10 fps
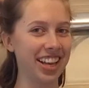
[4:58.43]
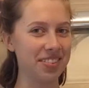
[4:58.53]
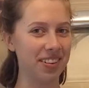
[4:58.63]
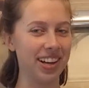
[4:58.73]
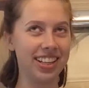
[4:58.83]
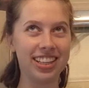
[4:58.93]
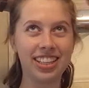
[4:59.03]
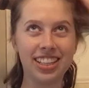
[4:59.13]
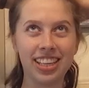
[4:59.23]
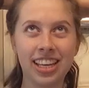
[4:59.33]
Well,
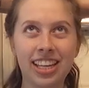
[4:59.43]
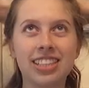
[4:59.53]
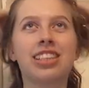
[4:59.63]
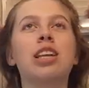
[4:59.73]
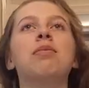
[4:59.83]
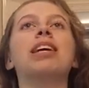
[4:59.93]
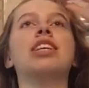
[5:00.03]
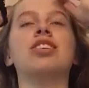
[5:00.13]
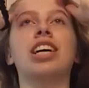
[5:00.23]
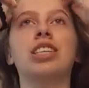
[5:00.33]
gonna be
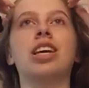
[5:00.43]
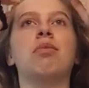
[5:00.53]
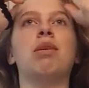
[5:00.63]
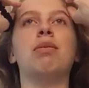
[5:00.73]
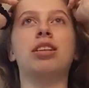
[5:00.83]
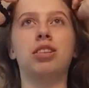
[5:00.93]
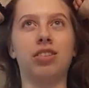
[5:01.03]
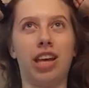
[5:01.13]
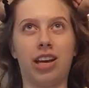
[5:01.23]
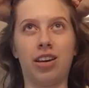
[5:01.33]
interesting. Maybe I'll
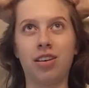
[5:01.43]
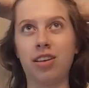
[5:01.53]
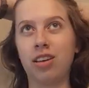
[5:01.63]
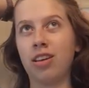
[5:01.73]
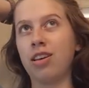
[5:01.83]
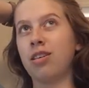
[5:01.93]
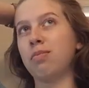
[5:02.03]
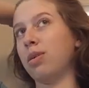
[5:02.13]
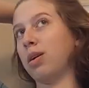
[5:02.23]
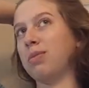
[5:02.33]
do like
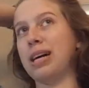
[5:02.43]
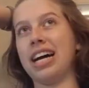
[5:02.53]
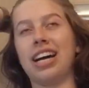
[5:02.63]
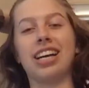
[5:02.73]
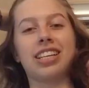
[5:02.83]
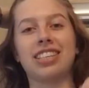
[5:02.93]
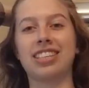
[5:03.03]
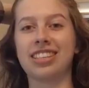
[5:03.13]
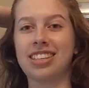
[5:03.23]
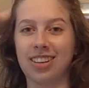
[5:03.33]

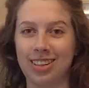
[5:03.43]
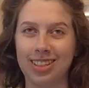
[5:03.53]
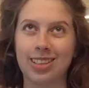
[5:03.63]
pullbacks or